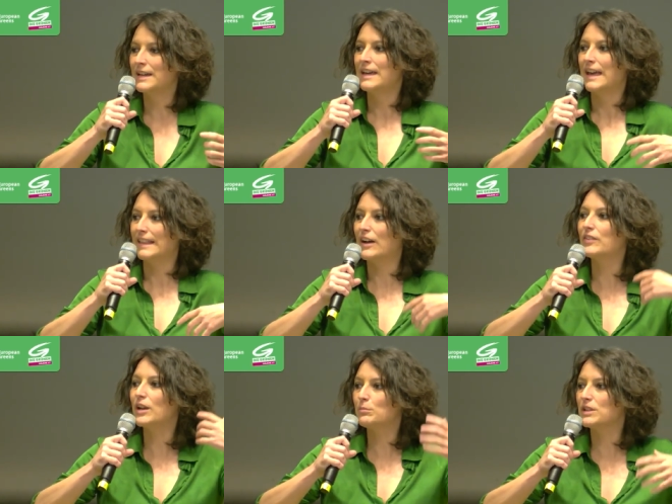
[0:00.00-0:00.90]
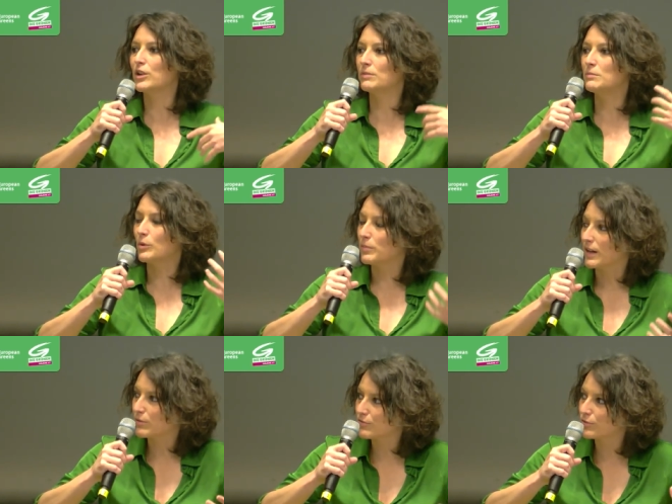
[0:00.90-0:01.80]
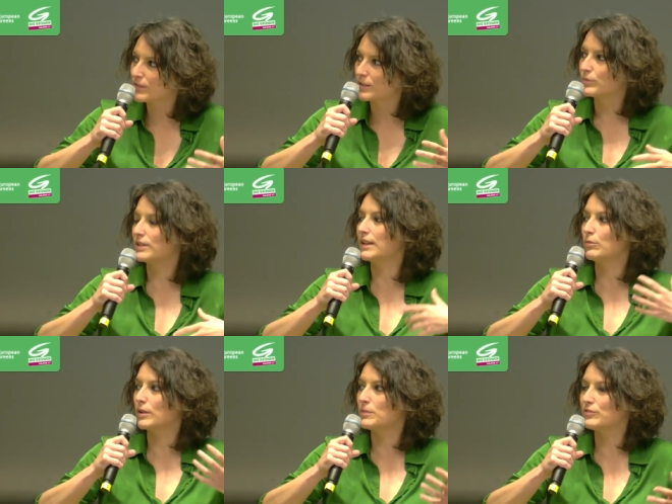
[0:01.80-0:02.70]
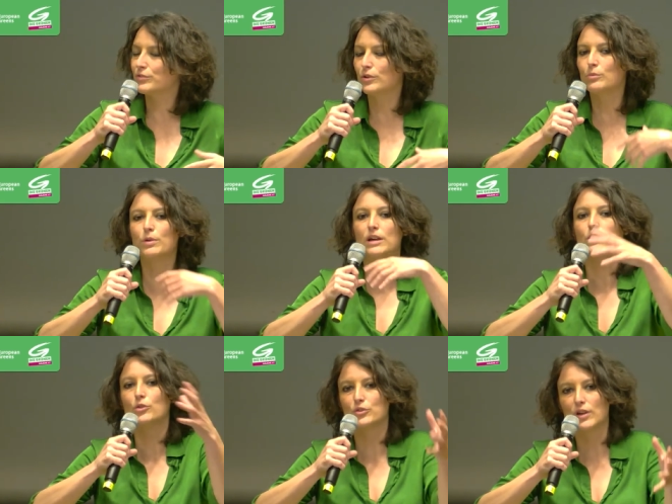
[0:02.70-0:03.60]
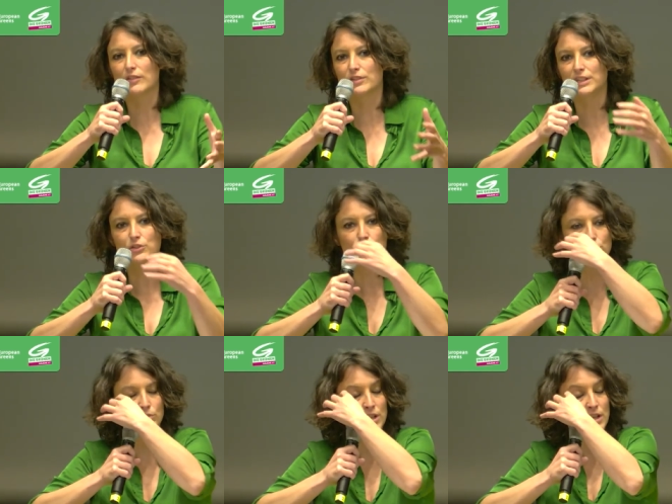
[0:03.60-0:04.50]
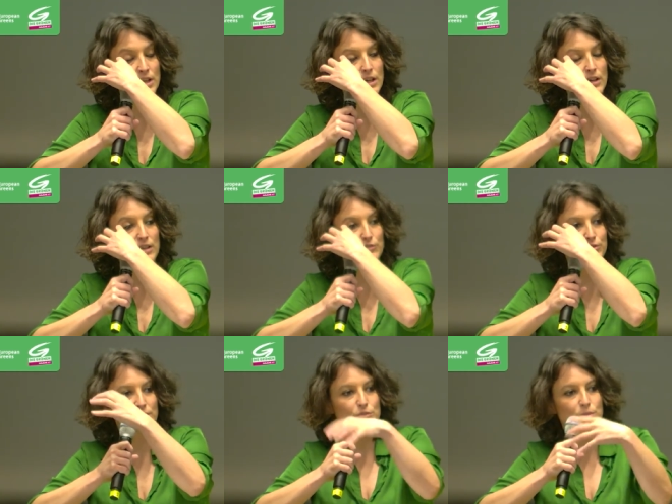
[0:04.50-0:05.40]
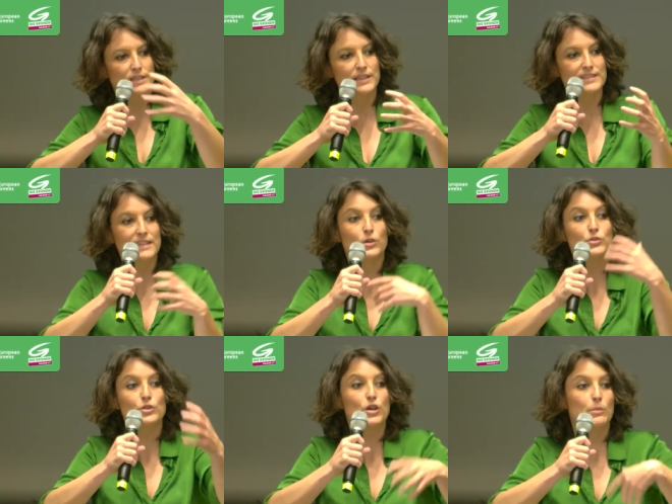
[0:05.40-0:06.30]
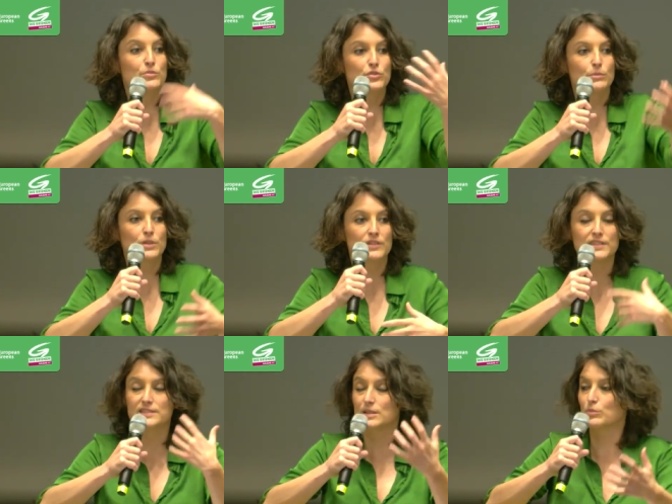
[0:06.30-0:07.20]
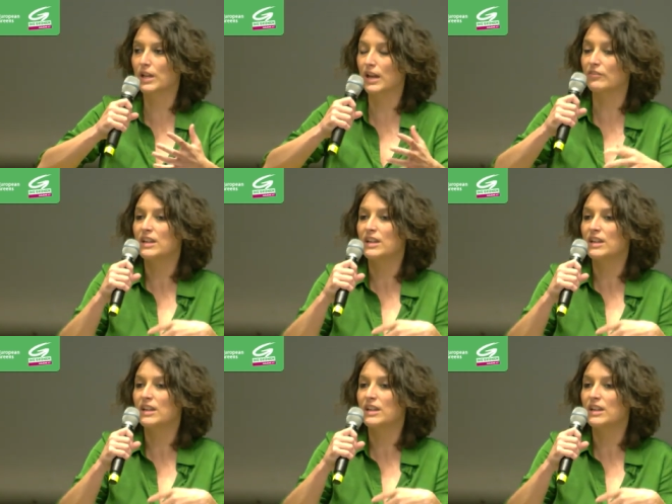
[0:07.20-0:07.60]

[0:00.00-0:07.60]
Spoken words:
And now they are becoming more powerful than what they were before. We also have an issue in France with this. It also comes from the system we have.